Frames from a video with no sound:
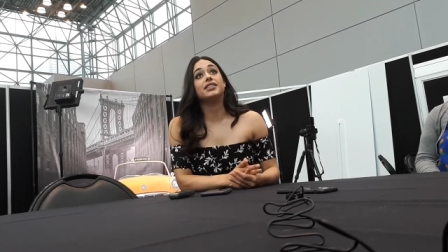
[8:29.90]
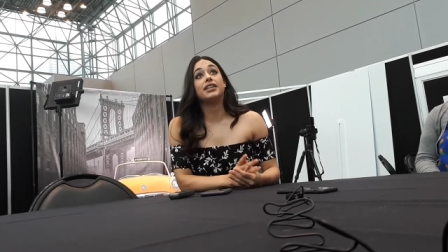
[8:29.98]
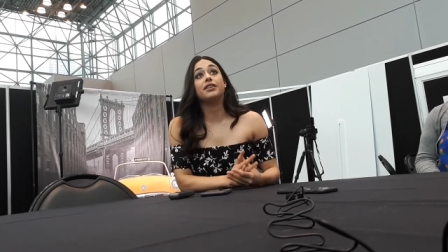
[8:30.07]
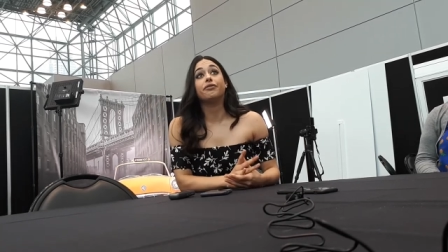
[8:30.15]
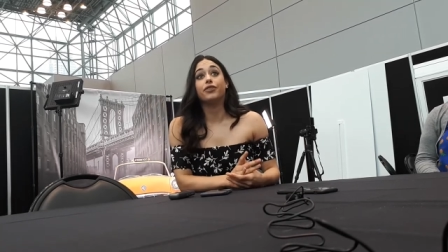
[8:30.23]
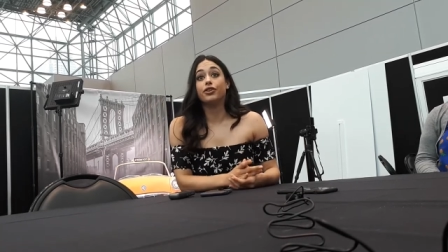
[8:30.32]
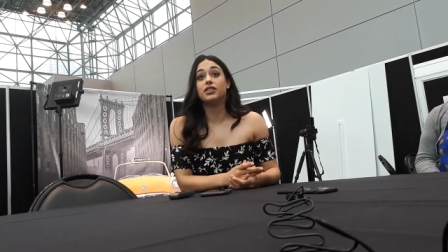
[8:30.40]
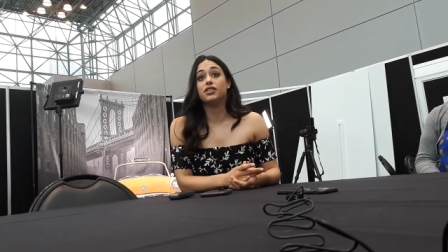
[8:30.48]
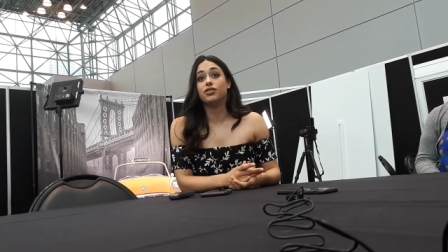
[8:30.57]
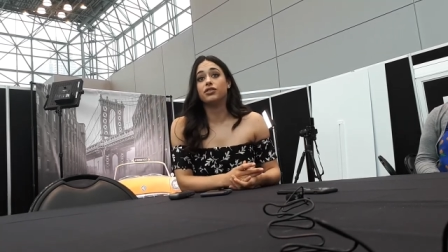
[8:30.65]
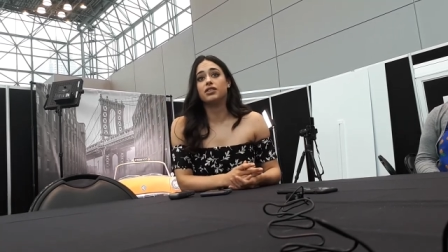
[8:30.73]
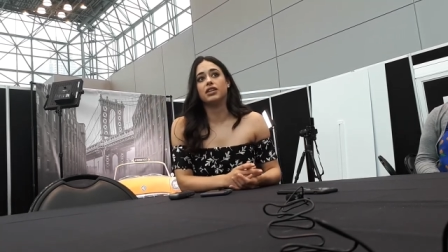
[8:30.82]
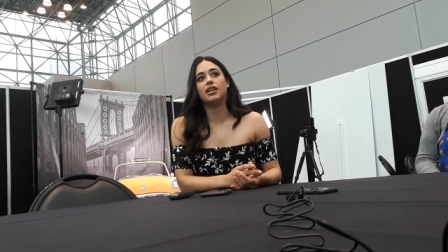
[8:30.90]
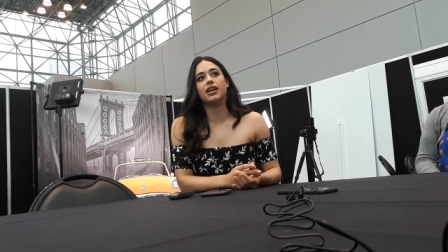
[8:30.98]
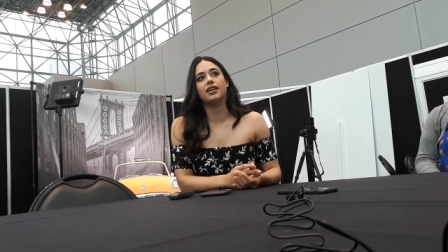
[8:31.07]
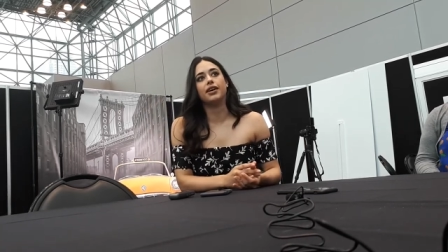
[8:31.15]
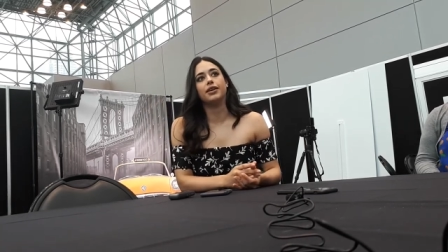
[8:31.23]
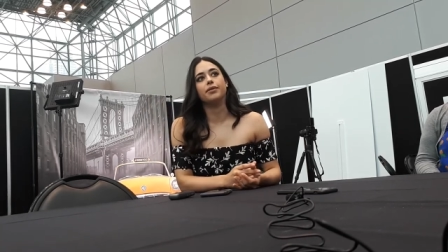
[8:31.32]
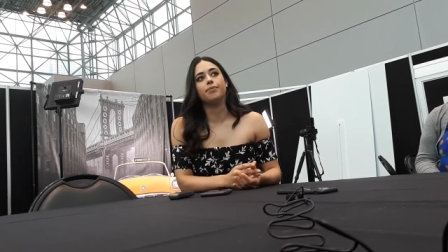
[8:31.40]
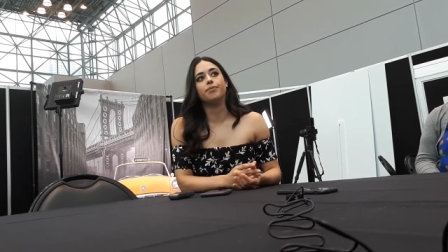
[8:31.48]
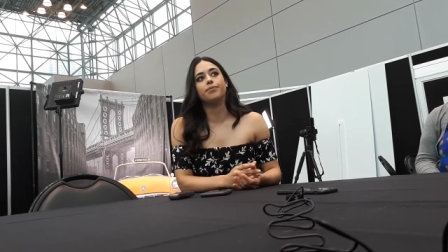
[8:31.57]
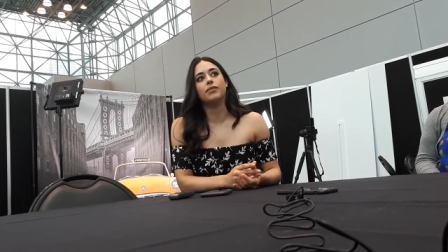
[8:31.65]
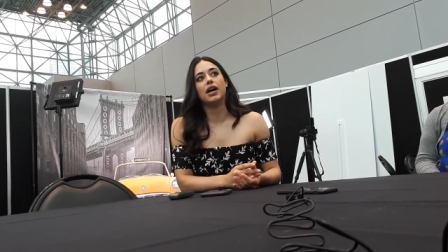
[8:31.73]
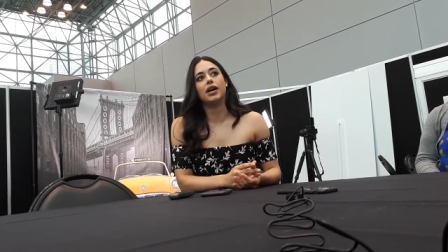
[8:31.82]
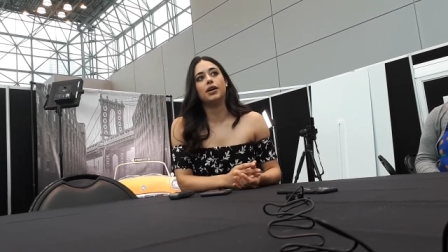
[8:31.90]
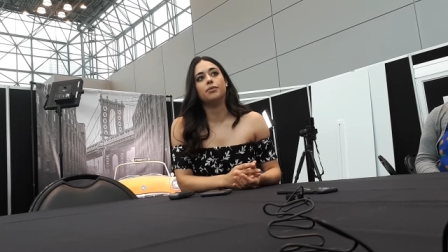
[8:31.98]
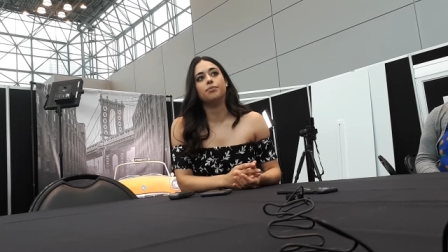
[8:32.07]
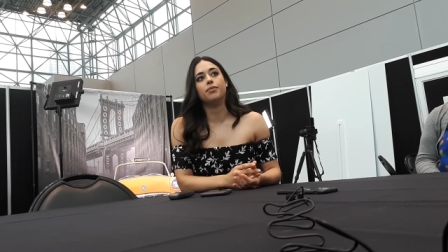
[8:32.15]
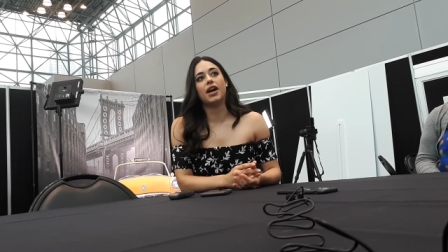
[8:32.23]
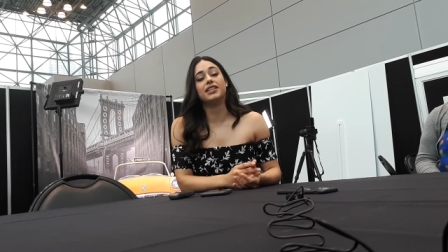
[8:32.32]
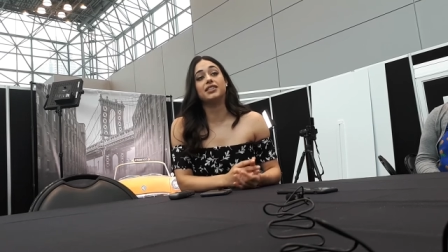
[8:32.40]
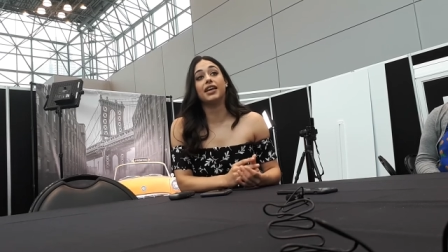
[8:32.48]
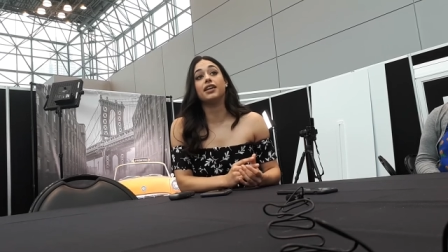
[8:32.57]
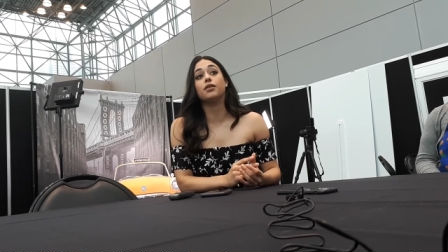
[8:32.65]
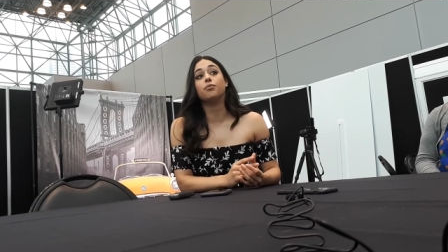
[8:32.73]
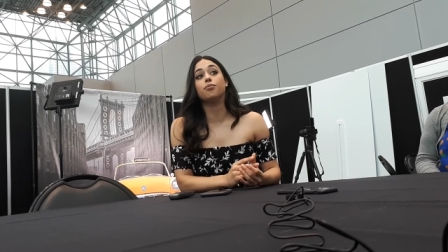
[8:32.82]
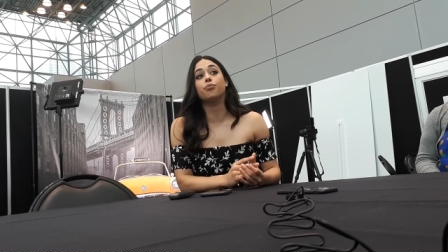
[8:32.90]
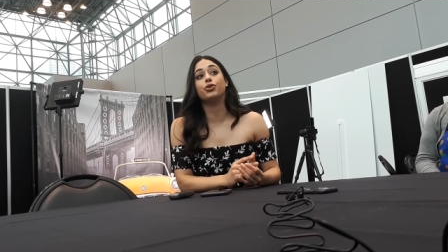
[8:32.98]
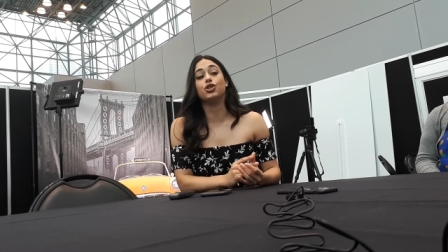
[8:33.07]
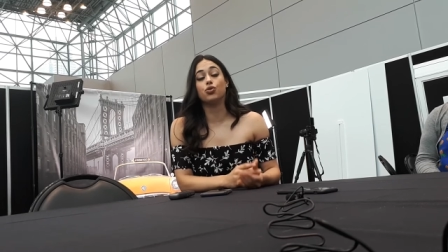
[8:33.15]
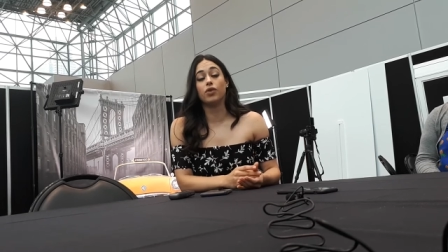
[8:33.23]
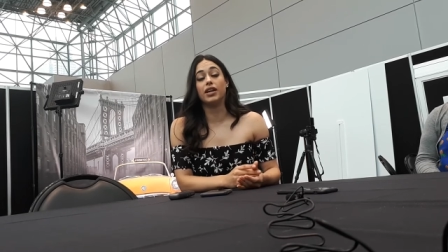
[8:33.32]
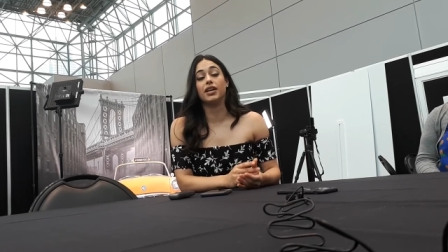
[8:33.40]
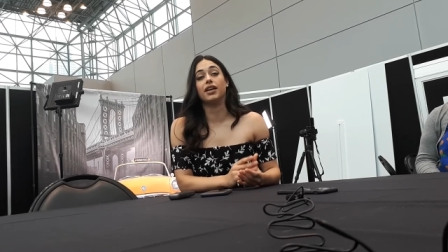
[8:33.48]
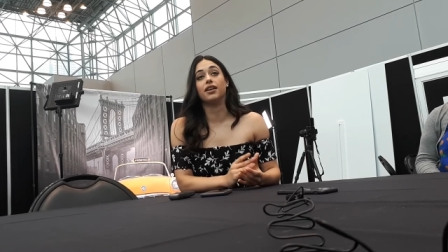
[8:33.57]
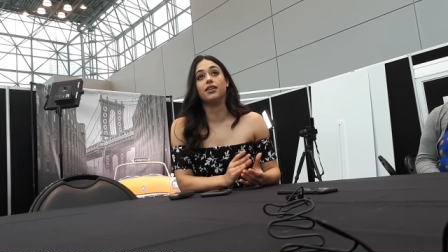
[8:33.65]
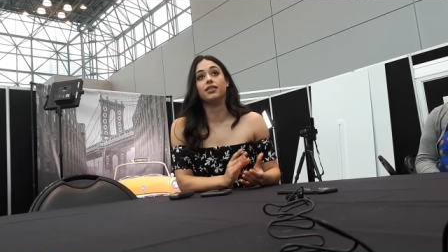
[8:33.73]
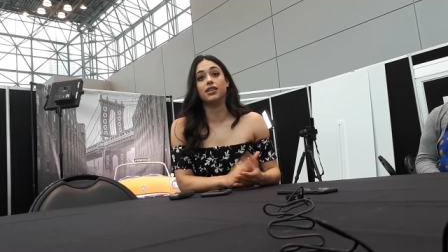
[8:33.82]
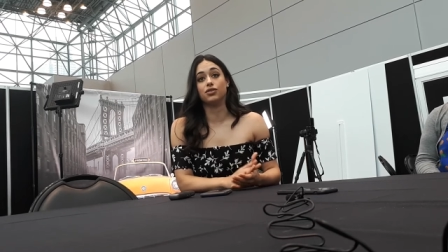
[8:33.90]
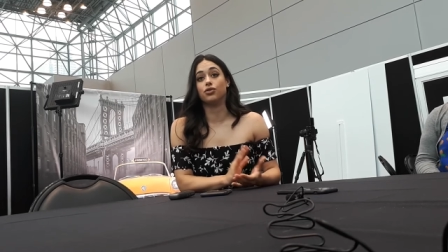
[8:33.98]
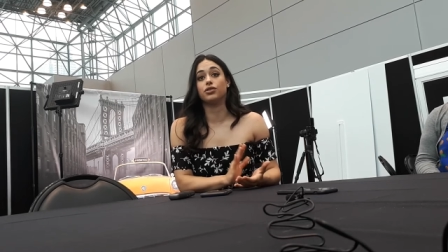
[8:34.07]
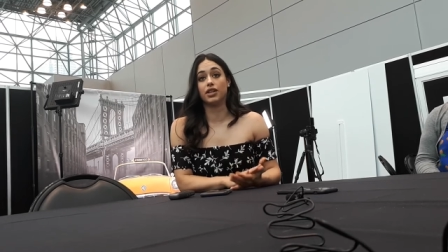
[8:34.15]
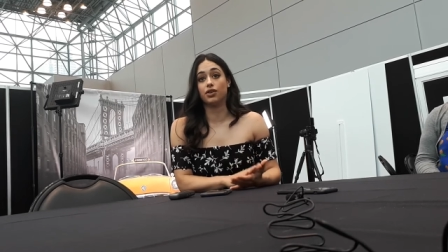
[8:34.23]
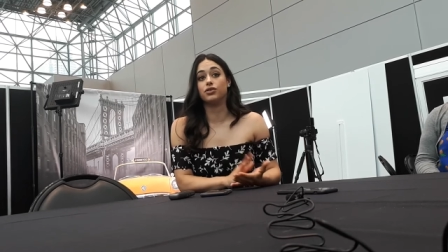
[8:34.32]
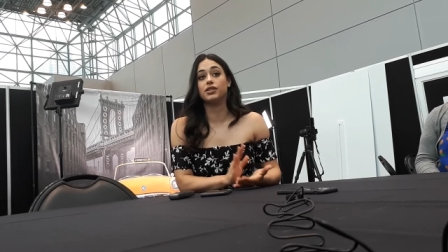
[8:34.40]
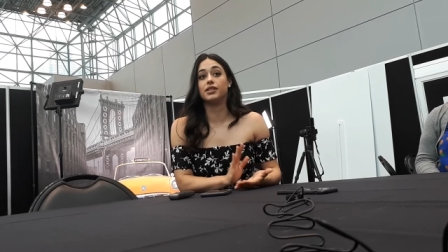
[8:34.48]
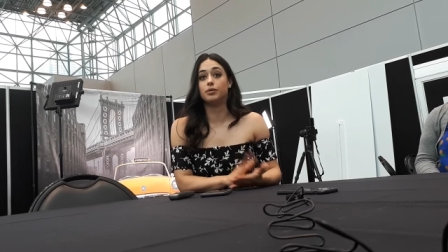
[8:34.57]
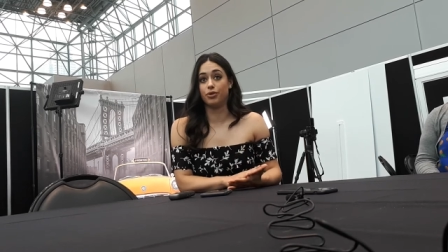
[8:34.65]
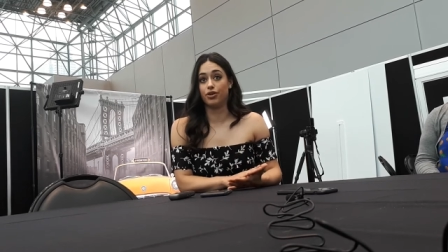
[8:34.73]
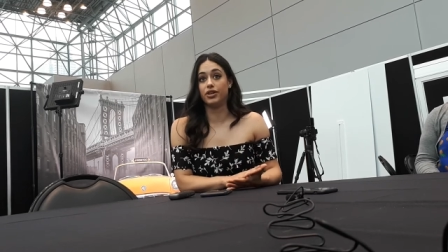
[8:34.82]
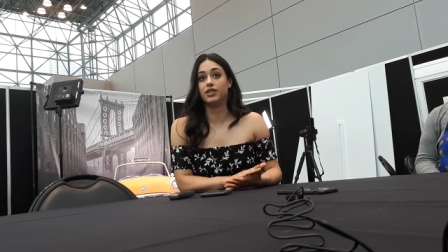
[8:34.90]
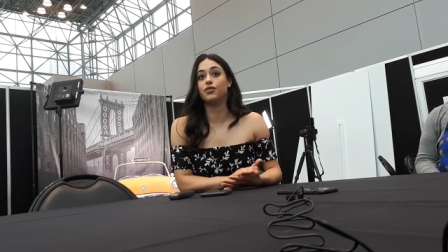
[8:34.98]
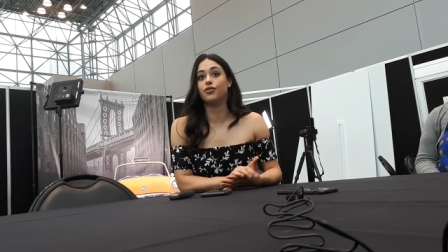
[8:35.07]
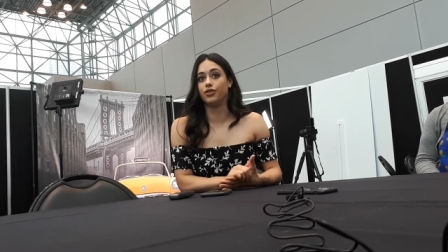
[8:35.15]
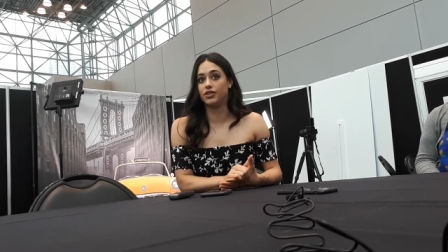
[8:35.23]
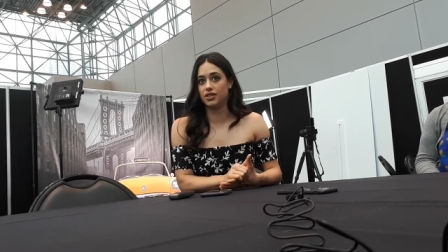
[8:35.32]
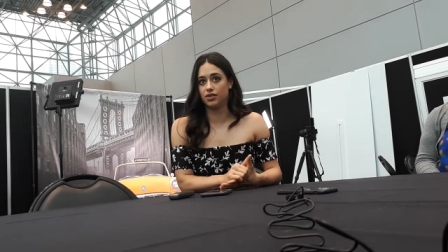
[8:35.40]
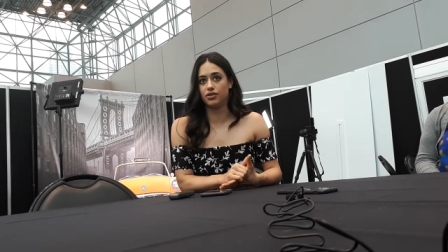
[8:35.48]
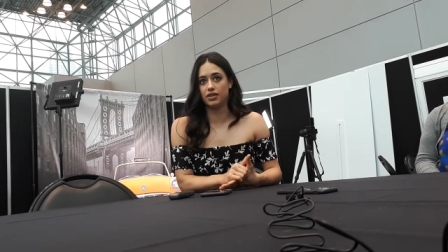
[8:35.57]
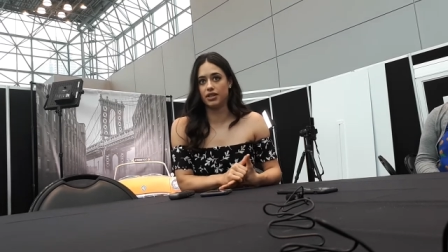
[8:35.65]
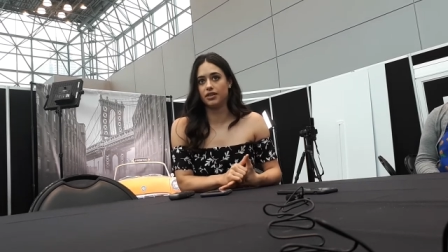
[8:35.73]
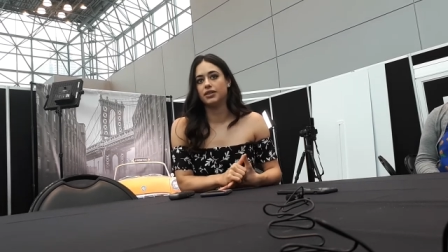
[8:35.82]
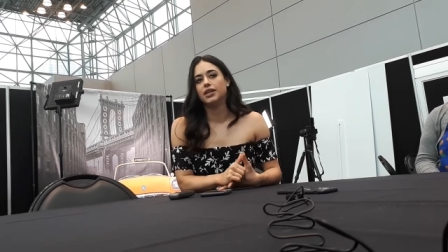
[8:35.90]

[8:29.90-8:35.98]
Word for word: take it very seriously, and I take portraying Liz Ortecho's experience very seriously.